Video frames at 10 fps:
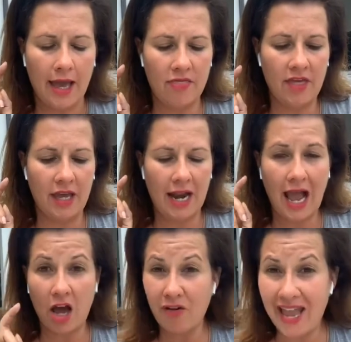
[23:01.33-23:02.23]
and then
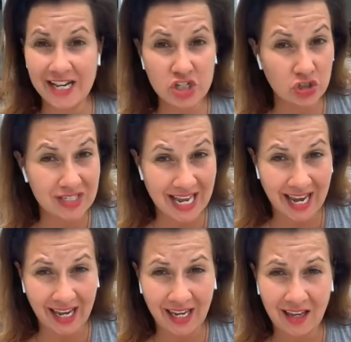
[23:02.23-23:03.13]
how to end your
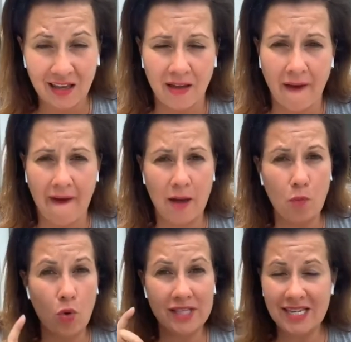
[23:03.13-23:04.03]
day,
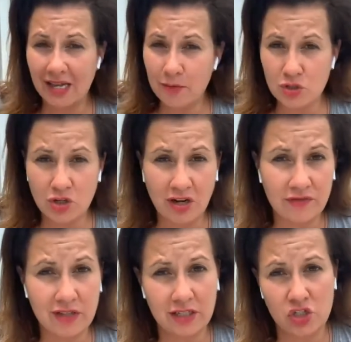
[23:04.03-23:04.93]
um, what time to turn
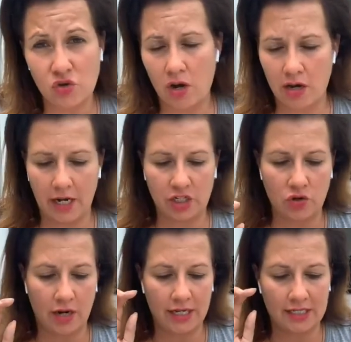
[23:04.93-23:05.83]
off the
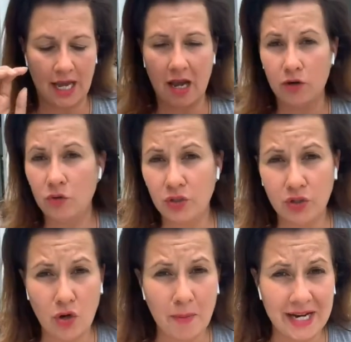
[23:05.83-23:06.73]
electronics, how to
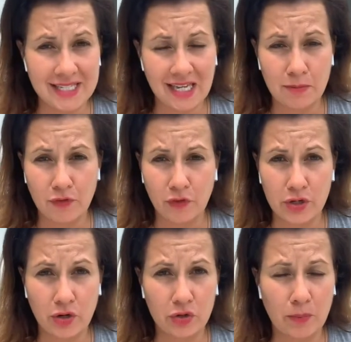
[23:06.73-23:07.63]
you know meditate before
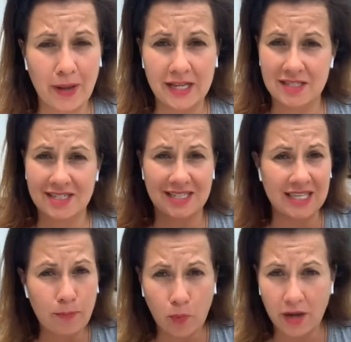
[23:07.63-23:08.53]
you go to bed to
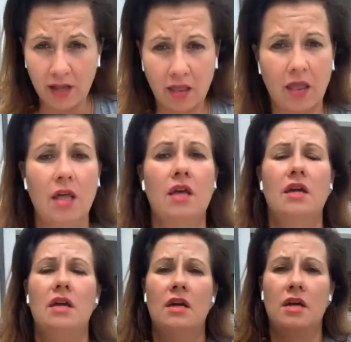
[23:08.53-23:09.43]
sleep well,
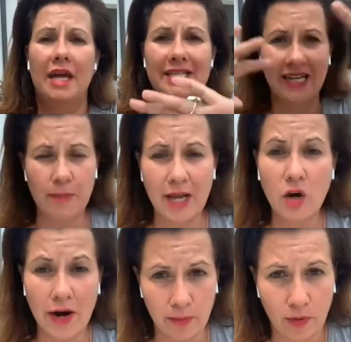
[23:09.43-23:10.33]
it's going to be
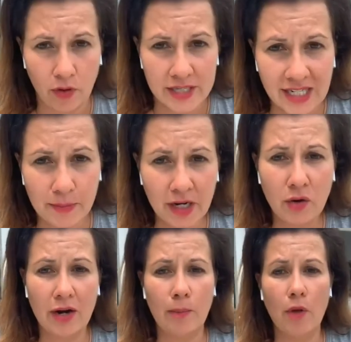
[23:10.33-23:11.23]
incredible. It's going to be
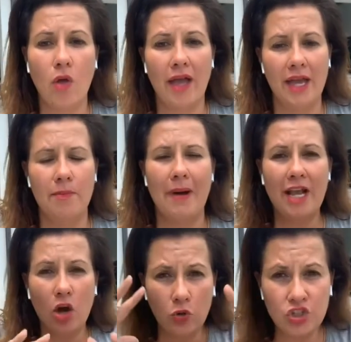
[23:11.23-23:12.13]
incredible. And my
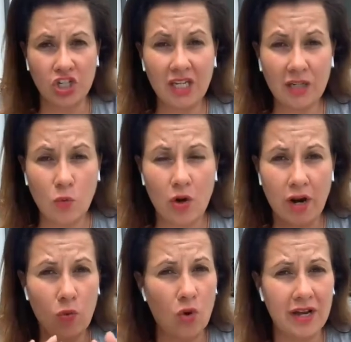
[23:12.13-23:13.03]
coaching
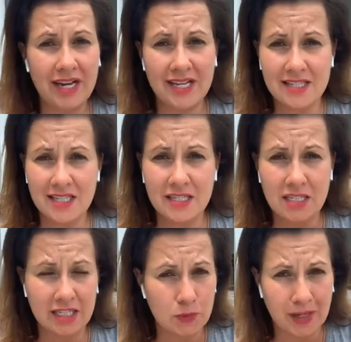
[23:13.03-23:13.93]
one-on-one is,
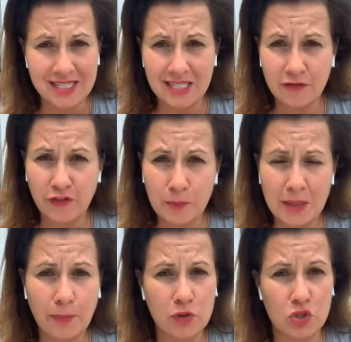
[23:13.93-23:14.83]
is expensive for
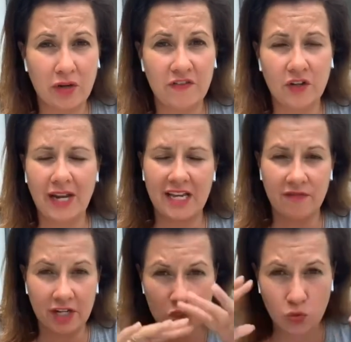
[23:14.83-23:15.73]
people. So I feel like
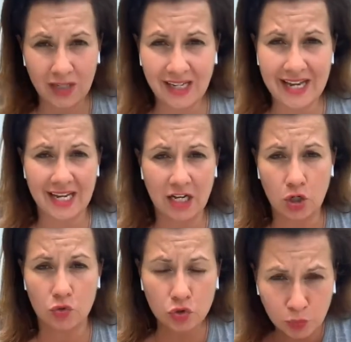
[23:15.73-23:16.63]
if I do it like in
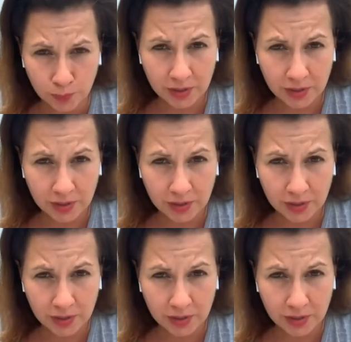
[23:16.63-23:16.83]
a group,